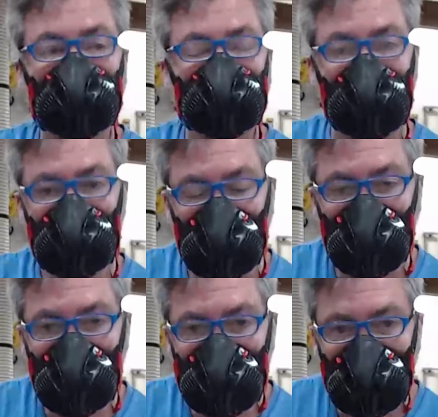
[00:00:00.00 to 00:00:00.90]
social
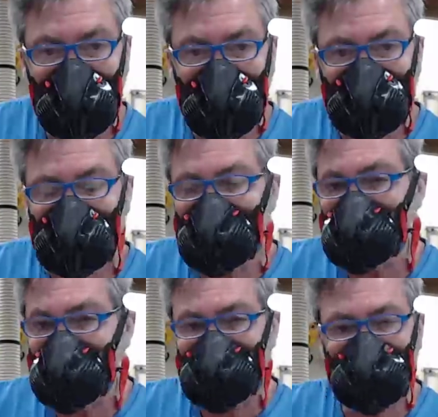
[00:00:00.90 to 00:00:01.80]
groups like, as I say,
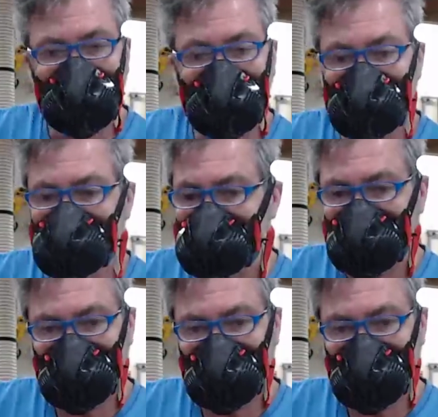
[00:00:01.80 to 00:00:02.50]
men's sheds.